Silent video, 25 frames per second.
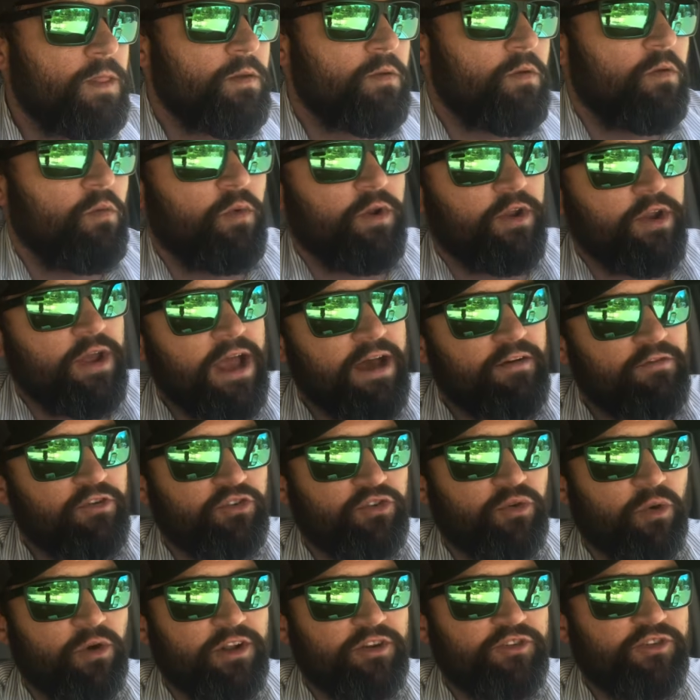When you have a
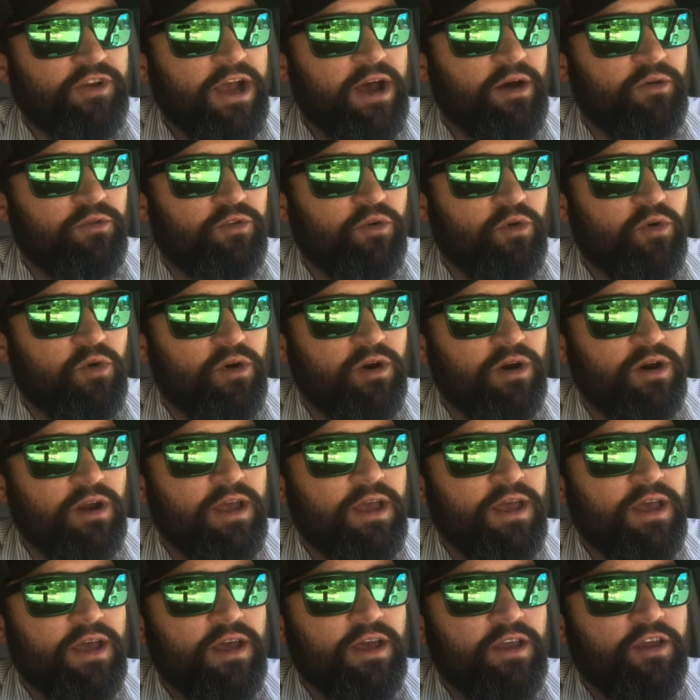shortage outdoor,
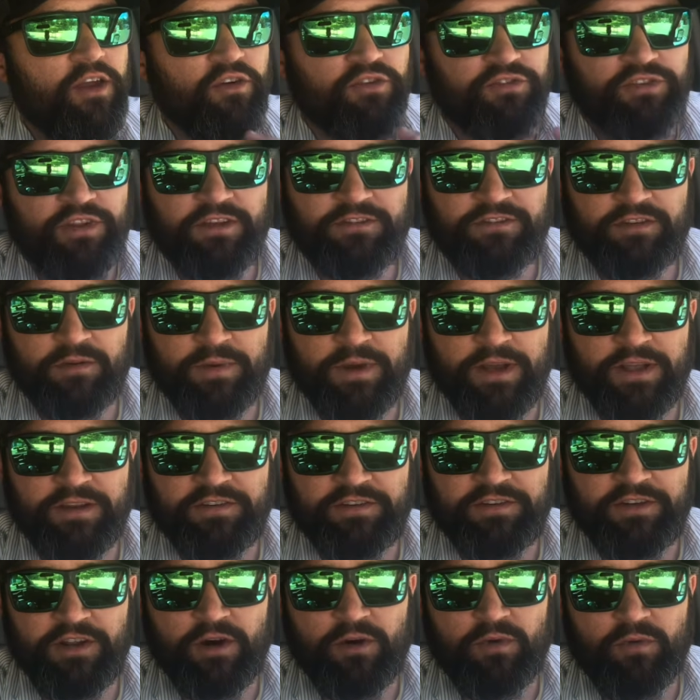your system can
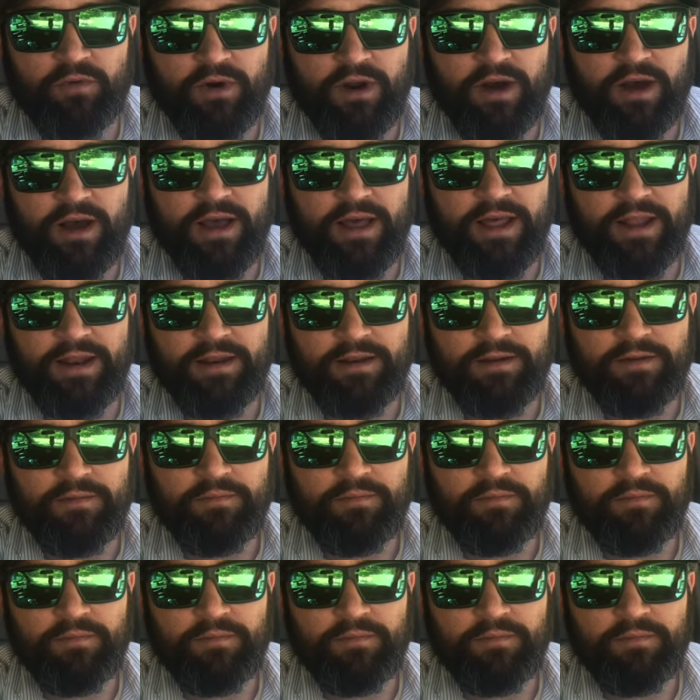still run